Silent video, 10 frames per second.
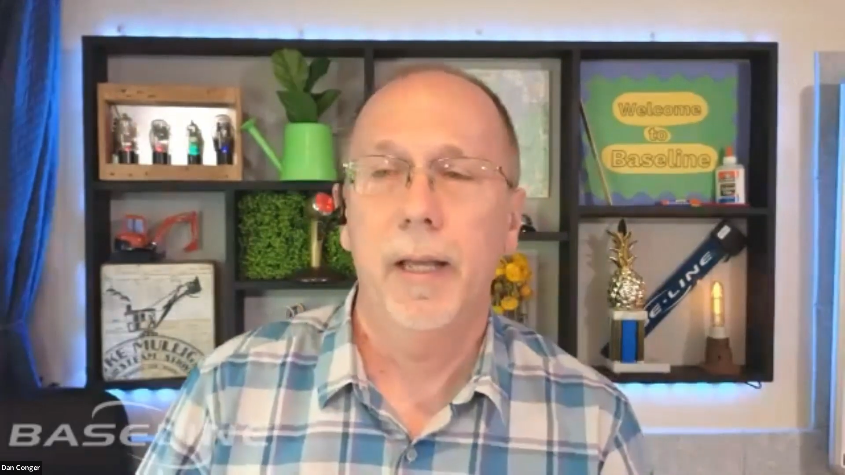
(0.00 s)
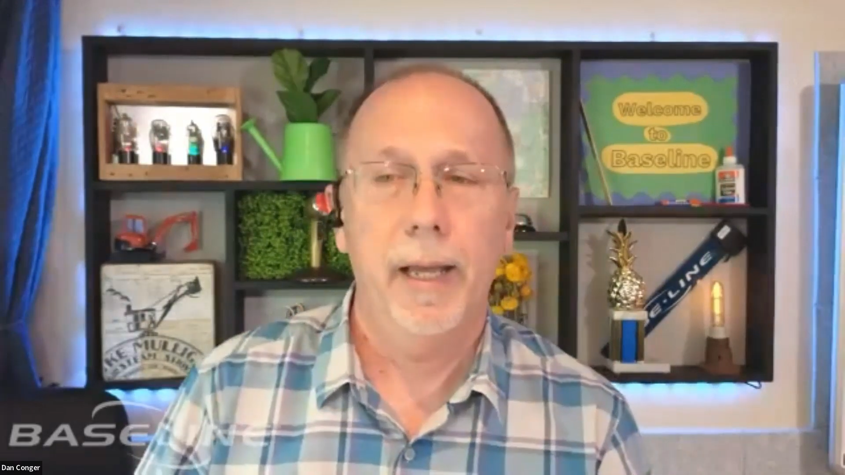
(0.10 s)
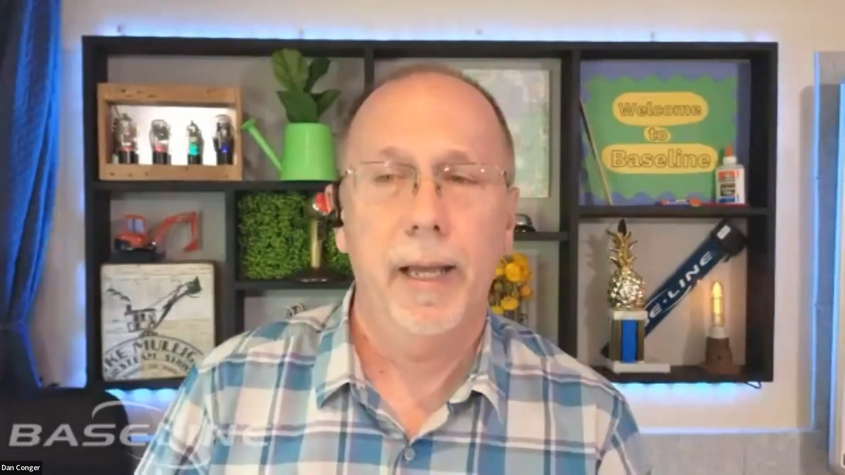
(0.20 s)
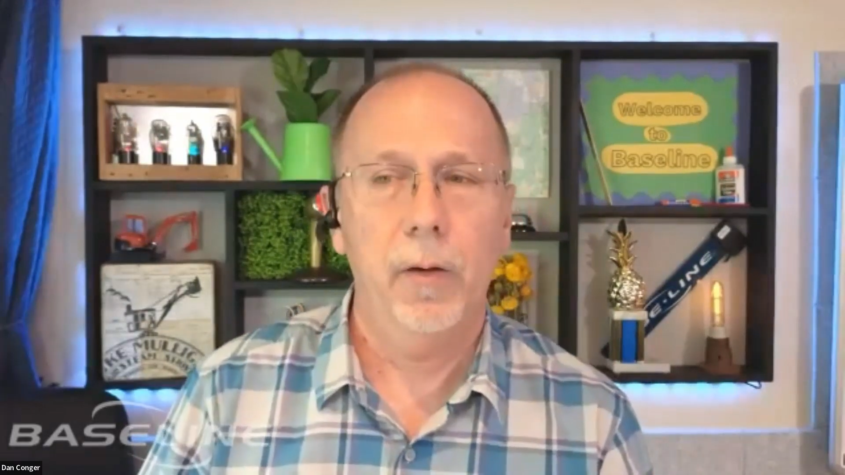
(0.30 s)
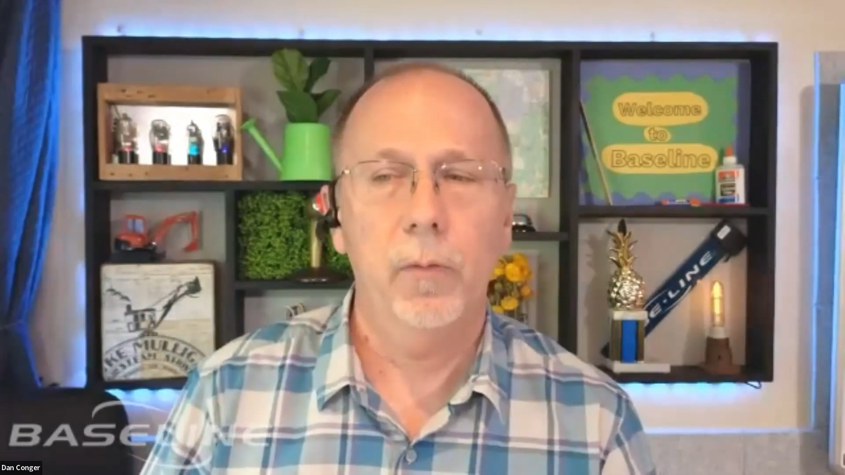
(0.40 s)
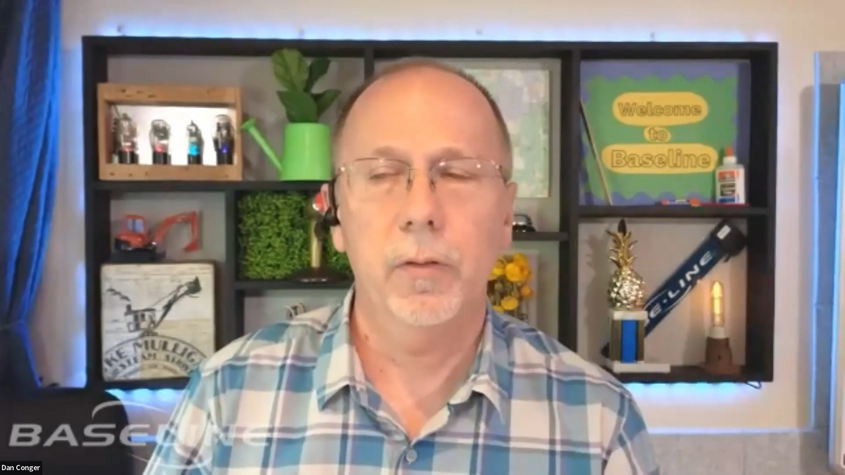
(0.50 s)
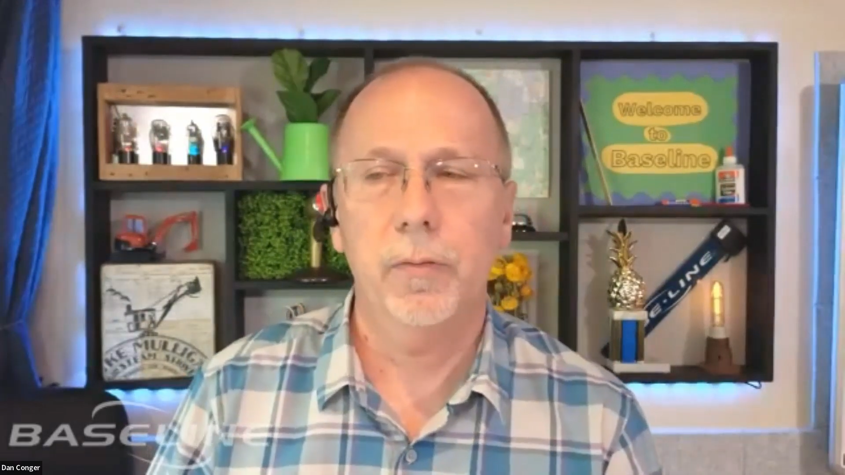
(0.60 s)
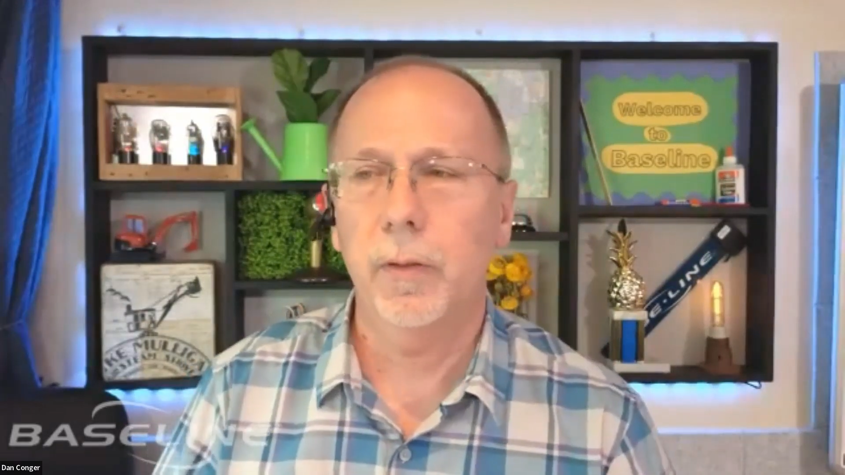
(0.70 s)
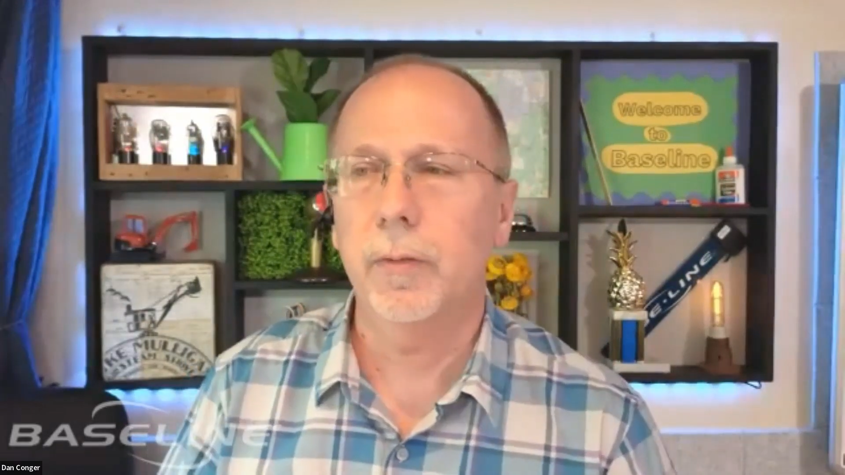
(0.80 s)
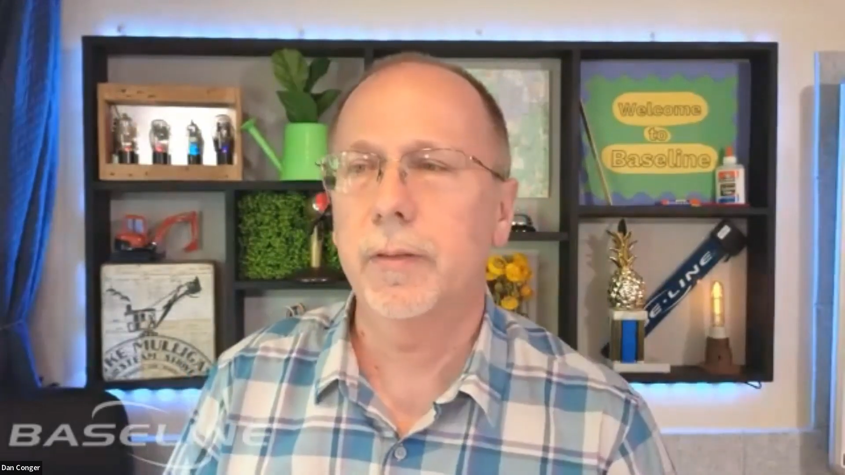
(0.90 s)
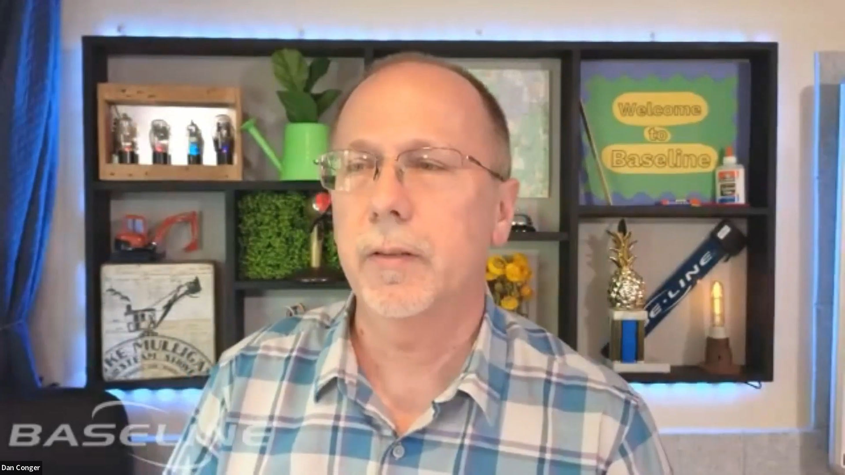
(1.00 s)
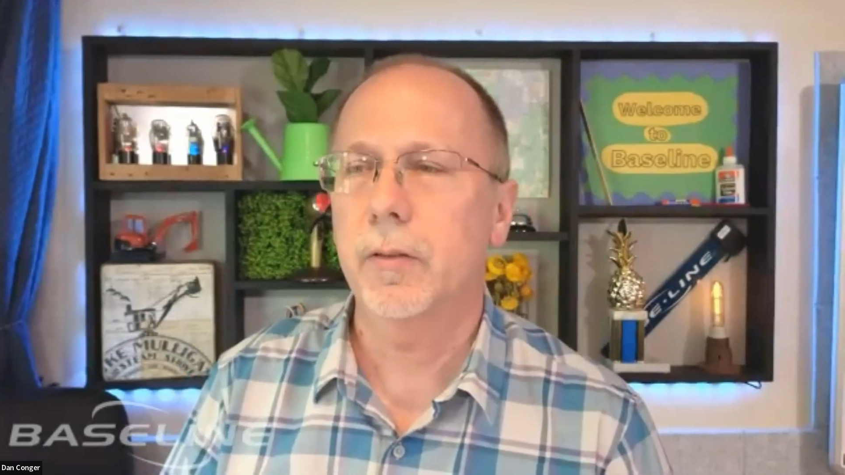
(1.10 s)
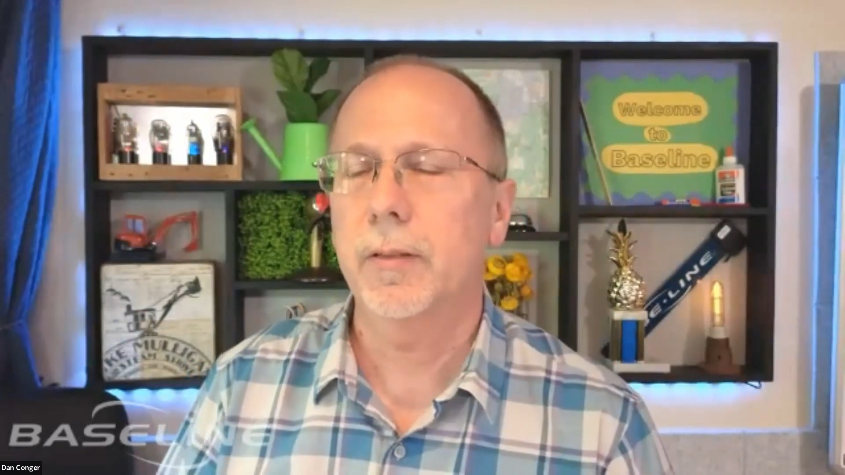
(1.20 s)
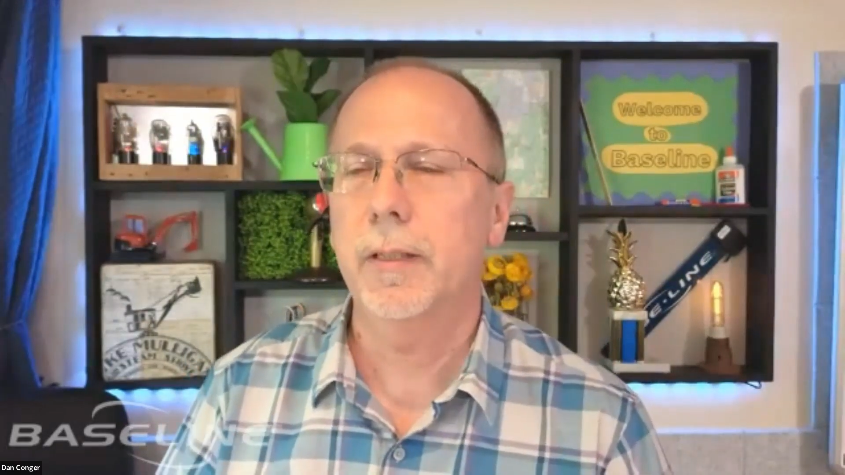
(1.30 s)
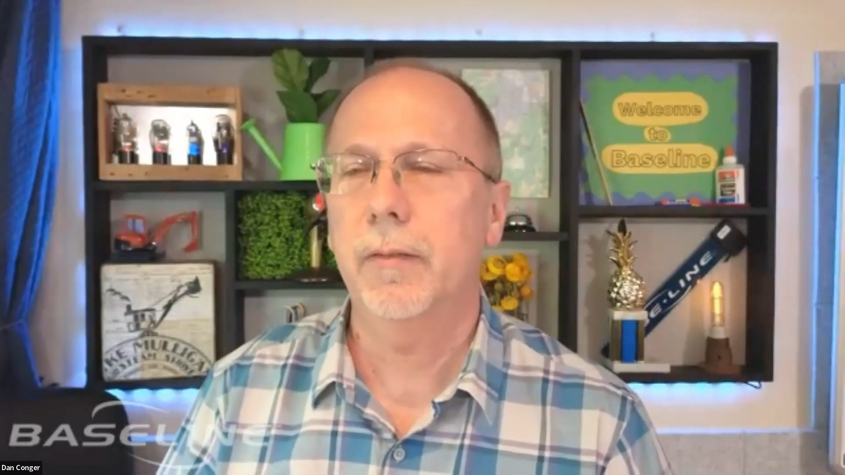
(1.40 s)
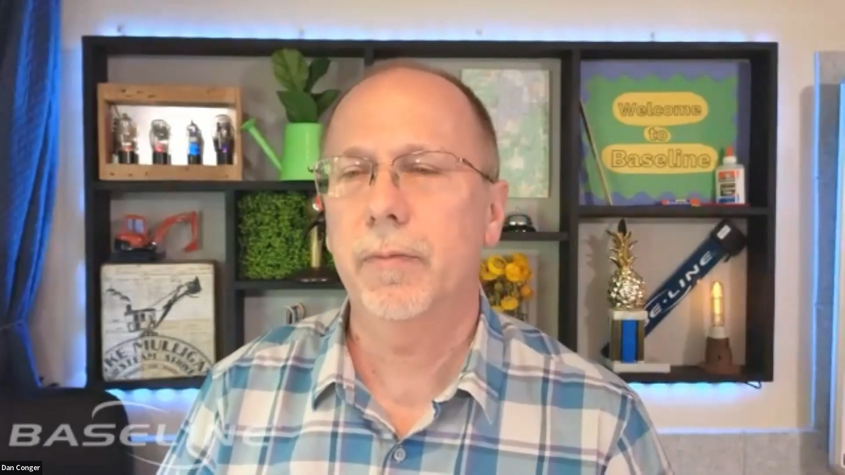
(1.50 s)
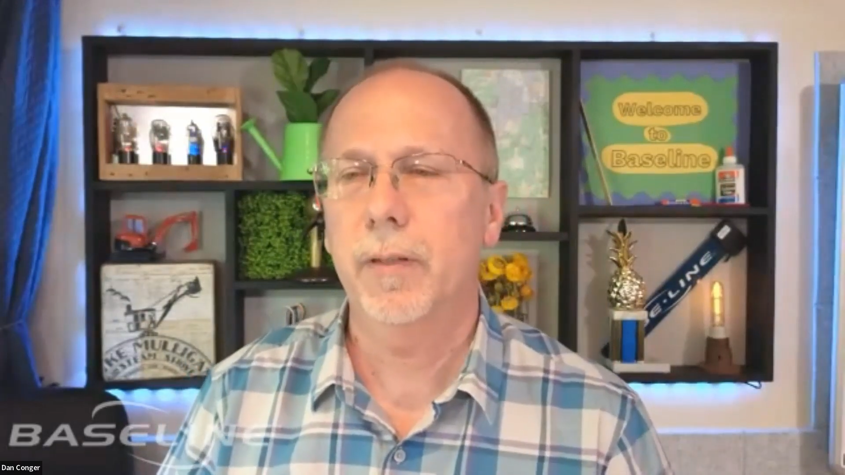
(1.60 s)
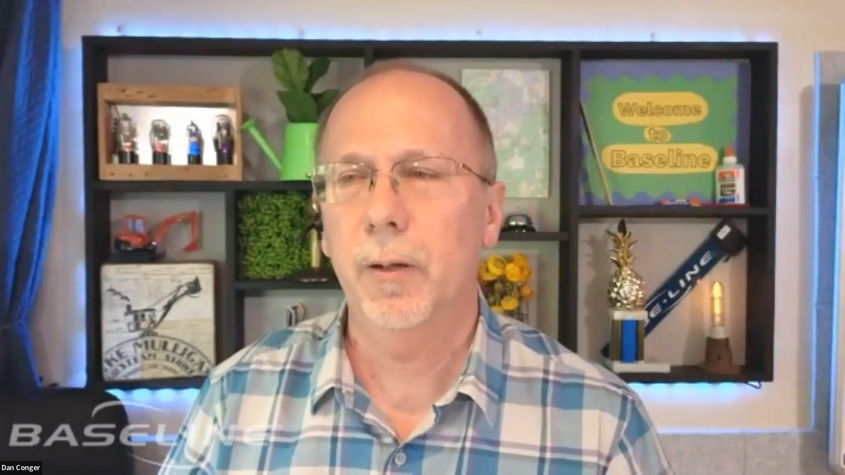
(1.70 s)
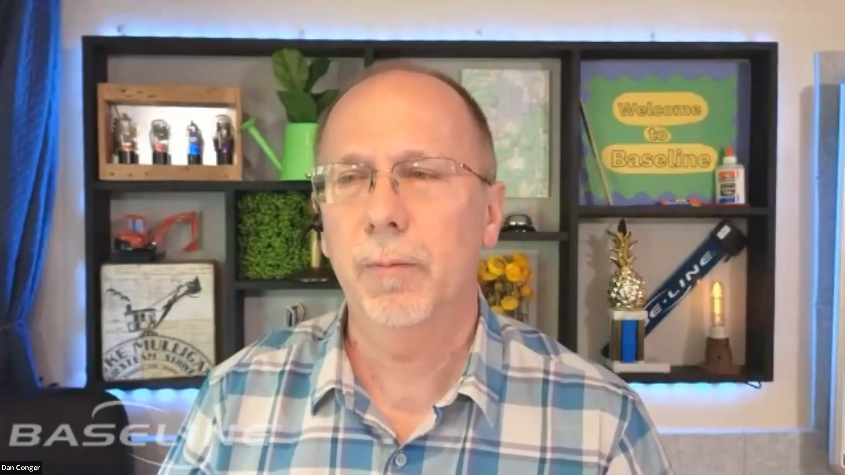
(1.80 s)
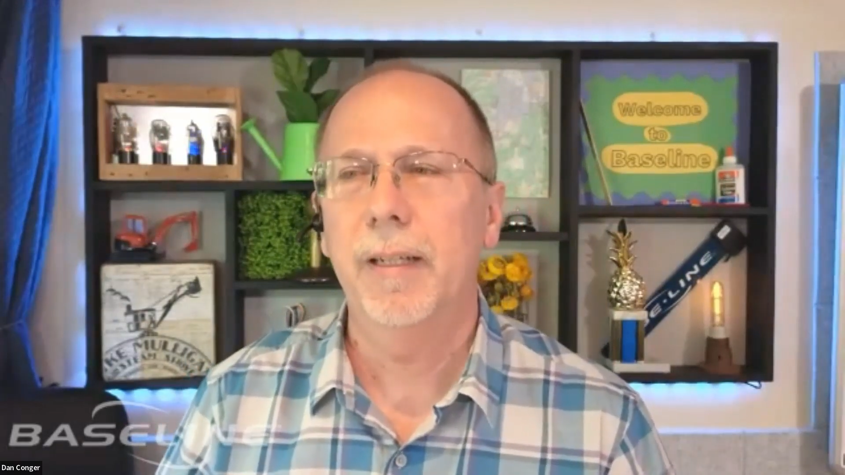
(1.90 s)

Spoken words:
how is the flow sensor seeing flow?